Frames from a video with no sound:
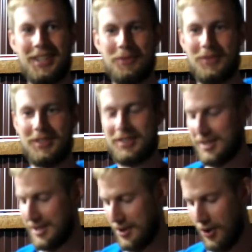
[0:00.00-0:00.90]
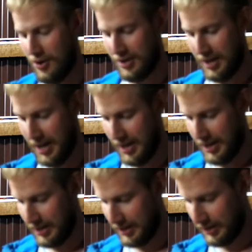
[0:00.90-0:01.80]
Keep the skin on
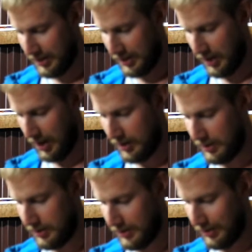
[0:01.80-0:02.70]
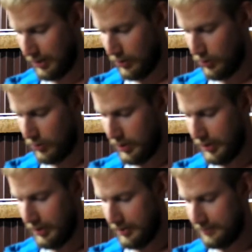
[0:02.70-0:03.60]
and cut it
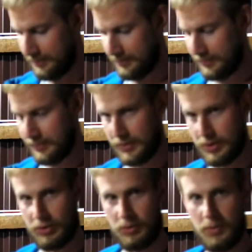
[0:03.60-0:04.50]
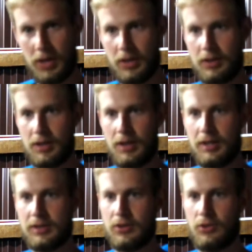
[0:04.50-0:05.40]
slowly to make it
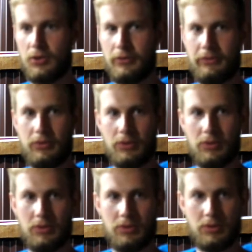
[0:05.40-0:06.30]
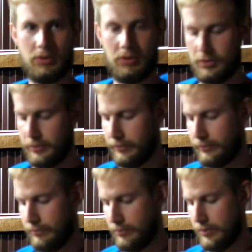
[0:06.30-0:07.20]
less hurtful,
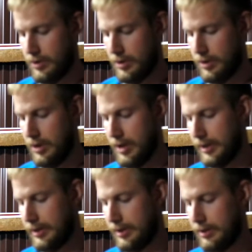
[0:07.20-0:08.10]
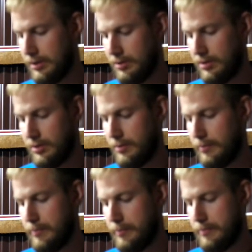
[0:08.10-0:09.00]
less
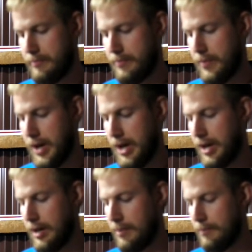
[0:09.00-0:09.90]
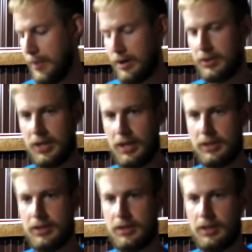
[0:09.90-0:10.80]
bad, and better
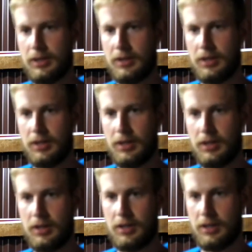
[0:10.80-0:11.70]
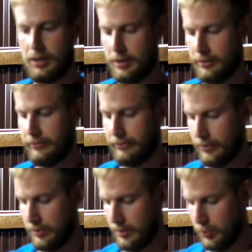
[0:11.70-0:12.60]
tasting
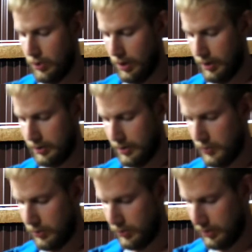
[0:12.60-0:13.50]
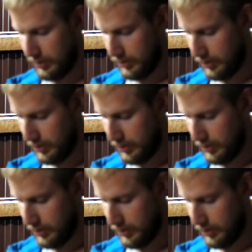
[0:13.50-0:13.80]
for the products I'm using.